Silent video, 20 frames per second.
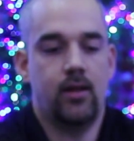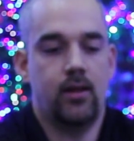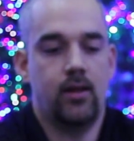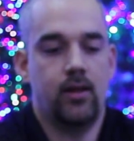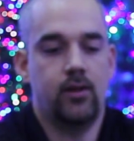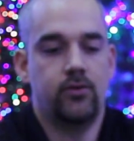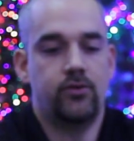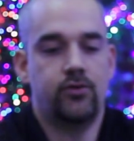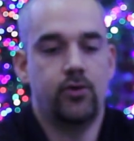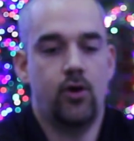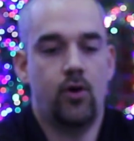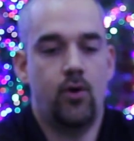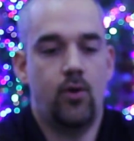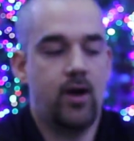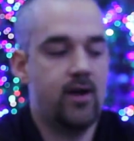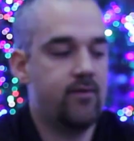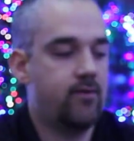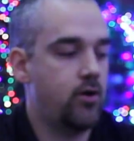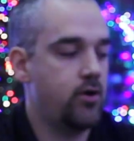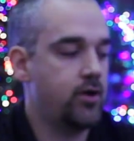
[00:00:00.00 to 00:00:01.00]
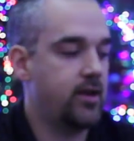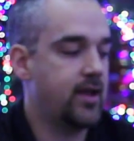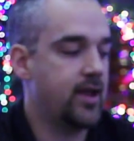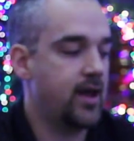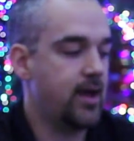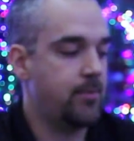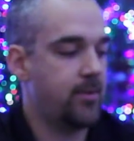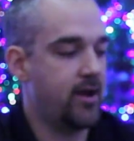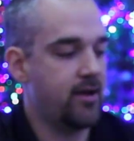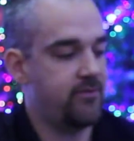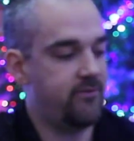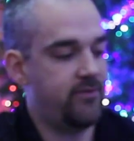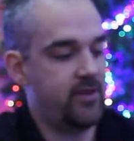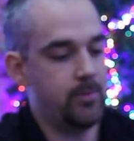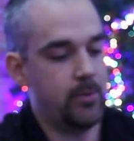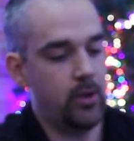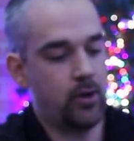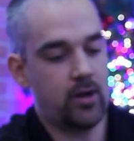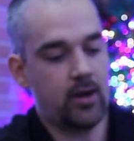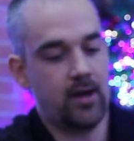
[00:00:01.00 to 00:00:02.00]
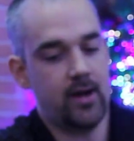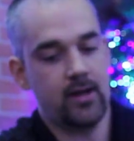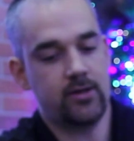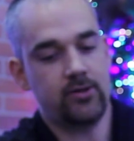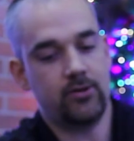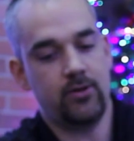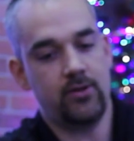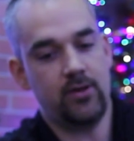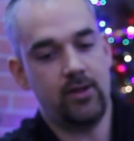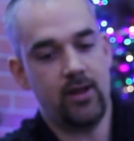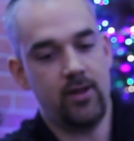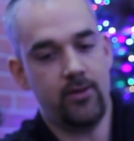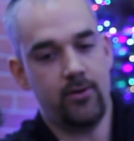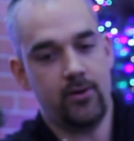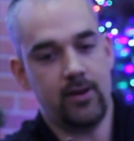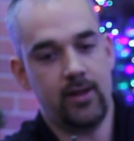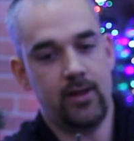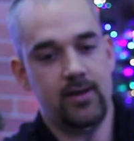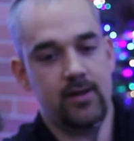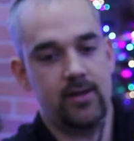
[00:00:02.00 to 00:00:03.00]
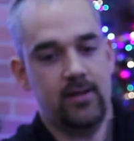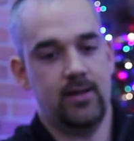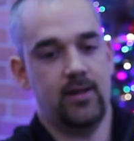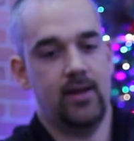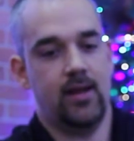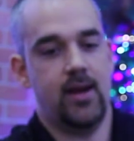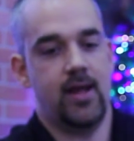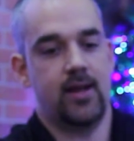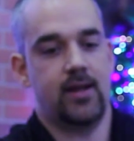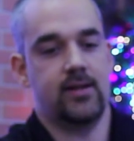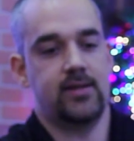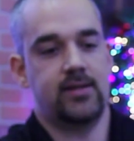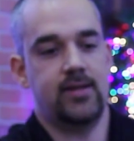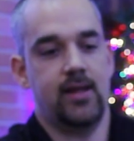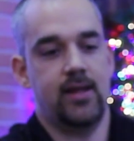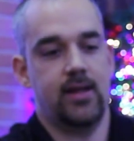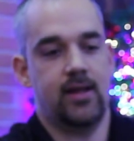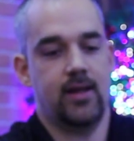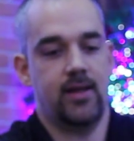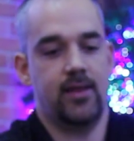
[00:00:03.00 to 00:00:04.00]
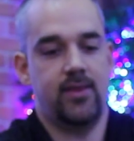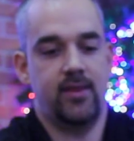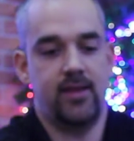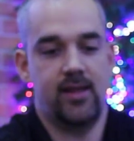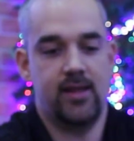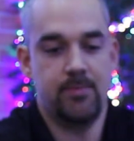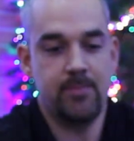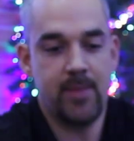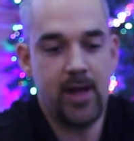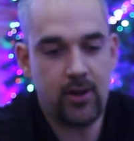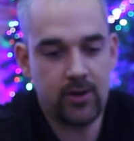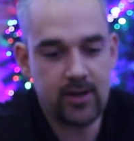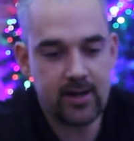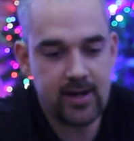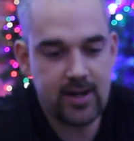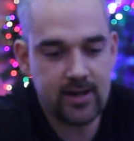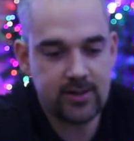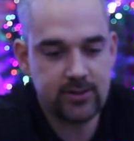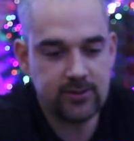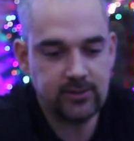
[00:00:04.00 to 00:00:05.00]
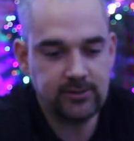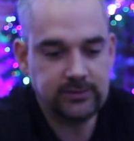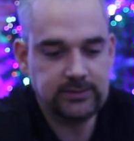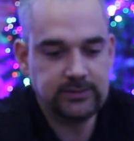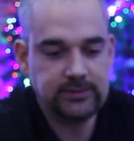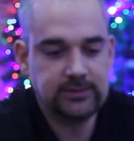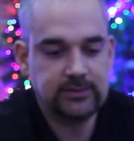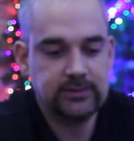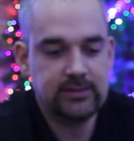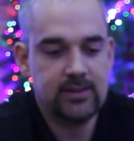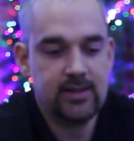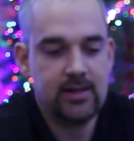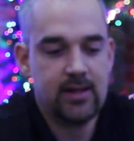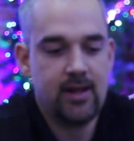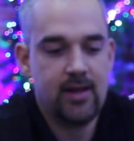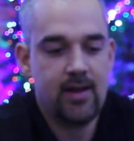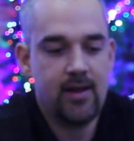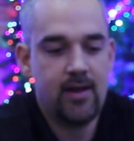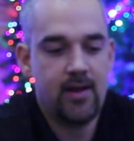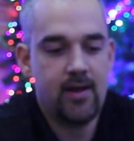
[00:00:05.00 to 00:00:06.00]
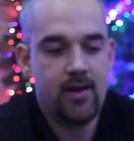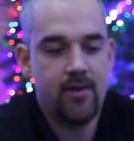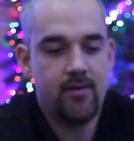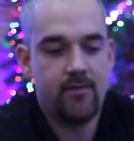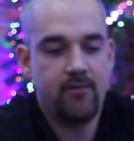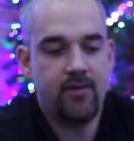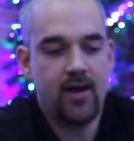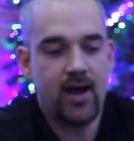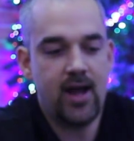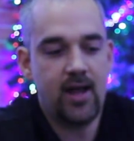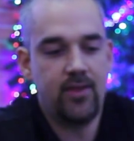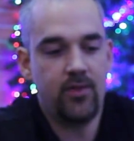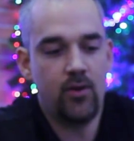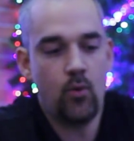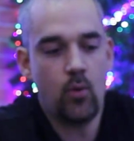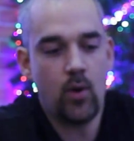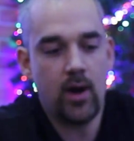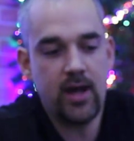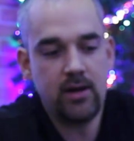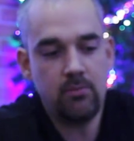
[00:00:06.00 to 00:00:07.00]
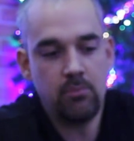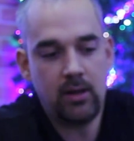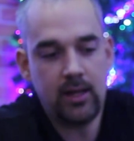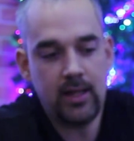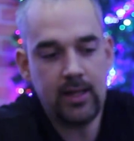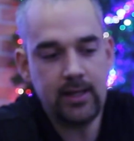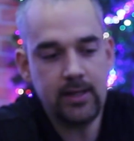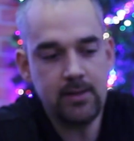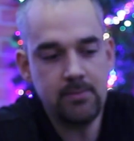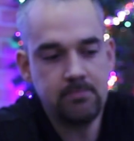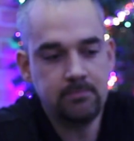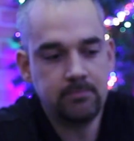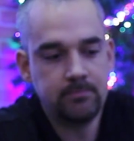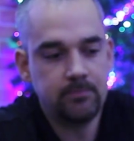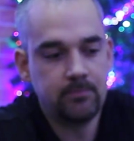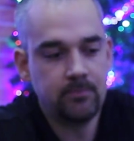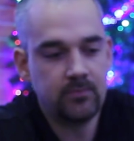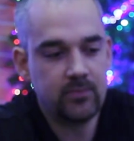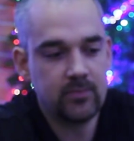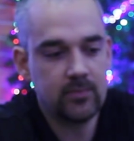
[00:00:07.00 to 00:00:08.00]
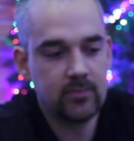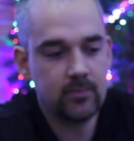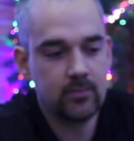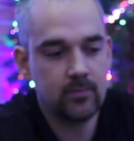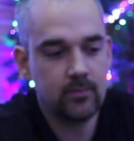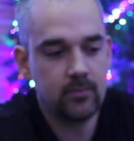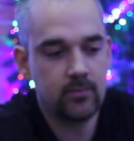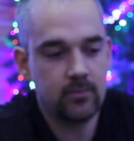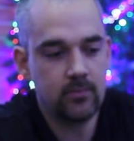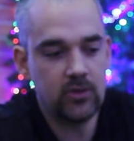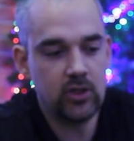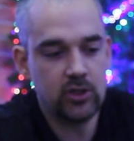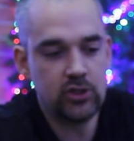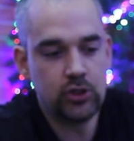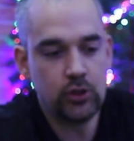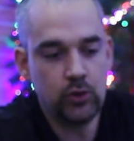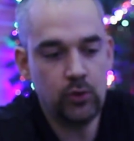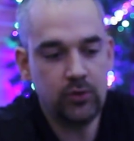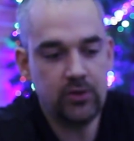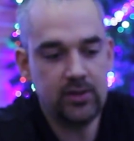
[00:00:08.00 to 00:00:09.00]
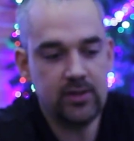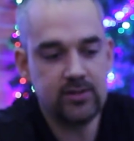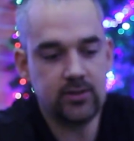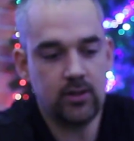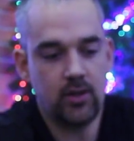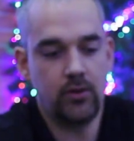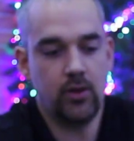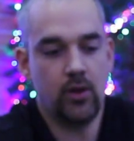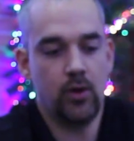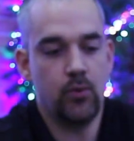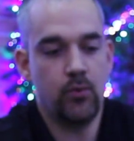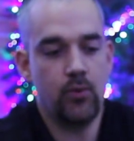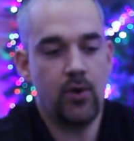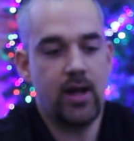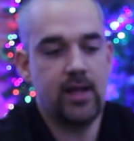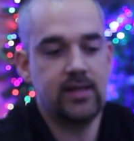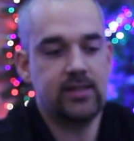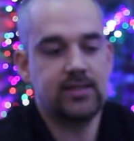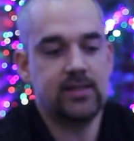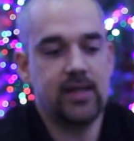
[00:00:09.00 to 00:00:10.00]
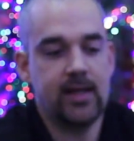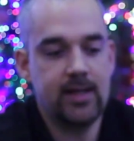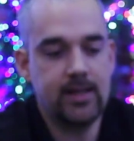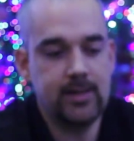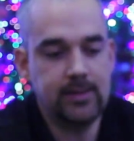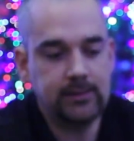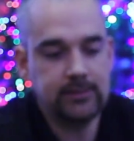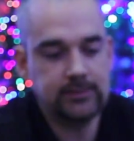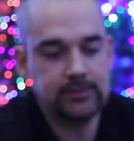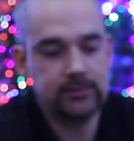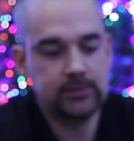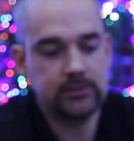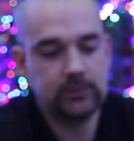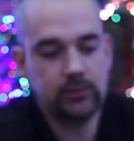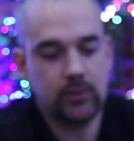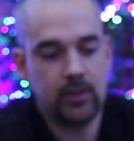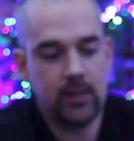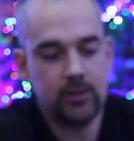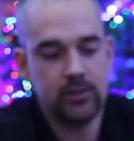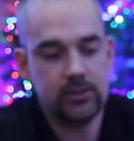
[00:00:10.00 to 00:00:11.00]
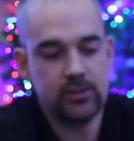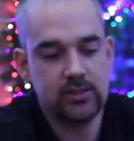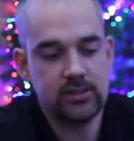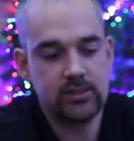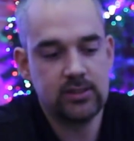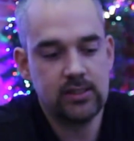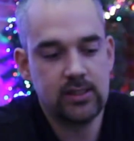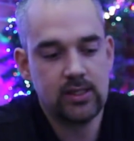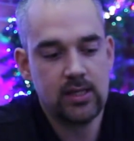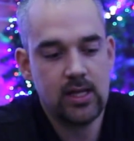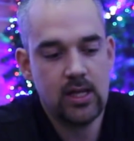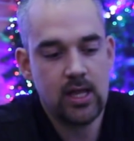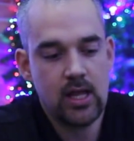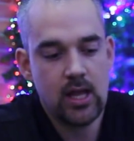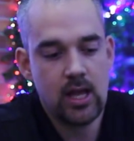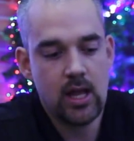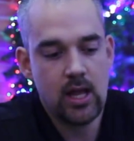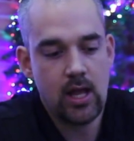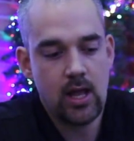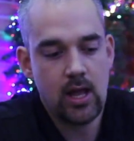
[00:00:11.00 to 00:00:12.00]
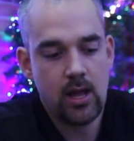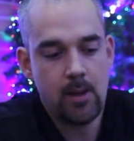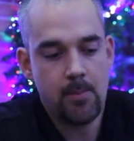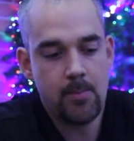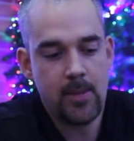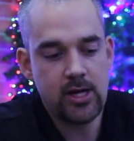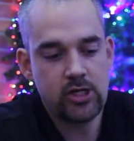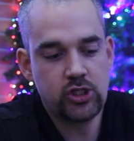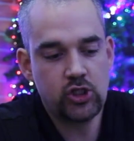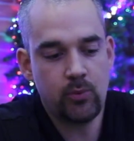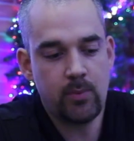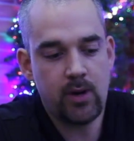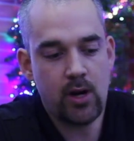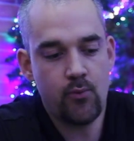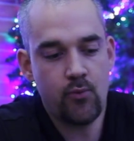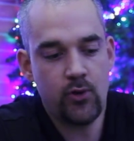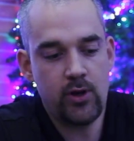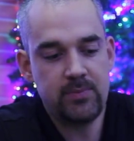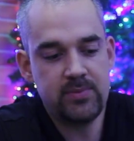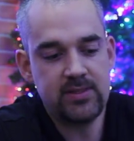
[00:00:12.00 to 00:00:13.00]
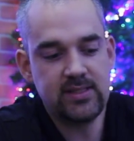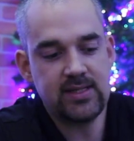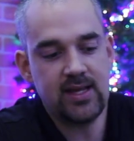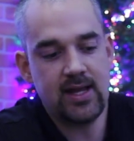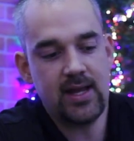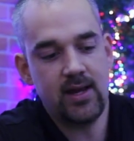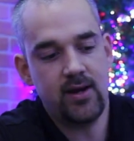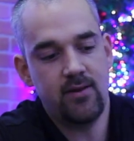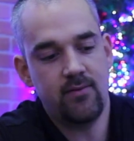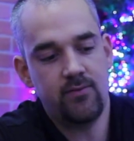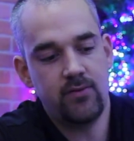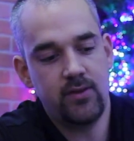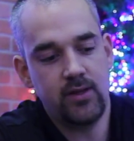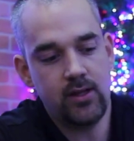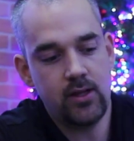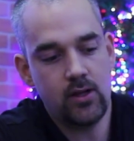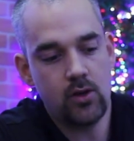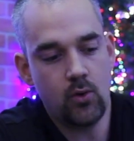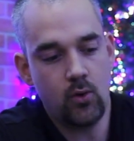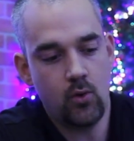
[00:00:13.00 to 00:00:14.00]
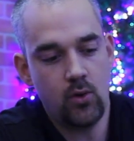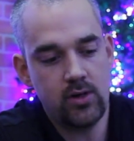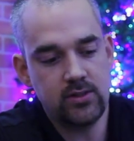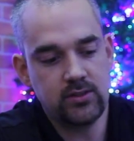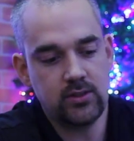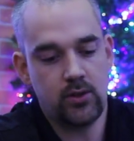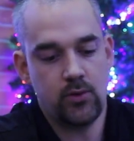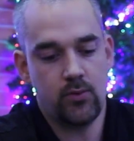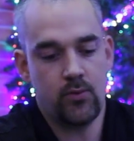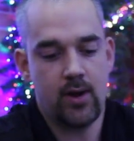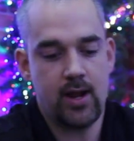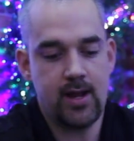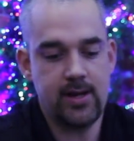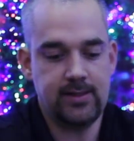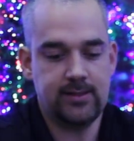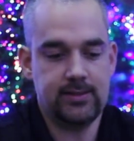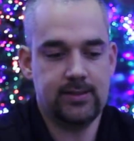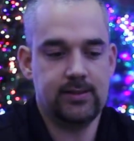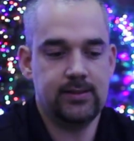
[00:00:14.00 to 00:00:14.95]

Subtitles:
And so I've already got my female connector on the other end, and I can take the male connector, find the wide blade. The tooth is on the right side, so I'll just make sure my ribbed side of the cord is on the right.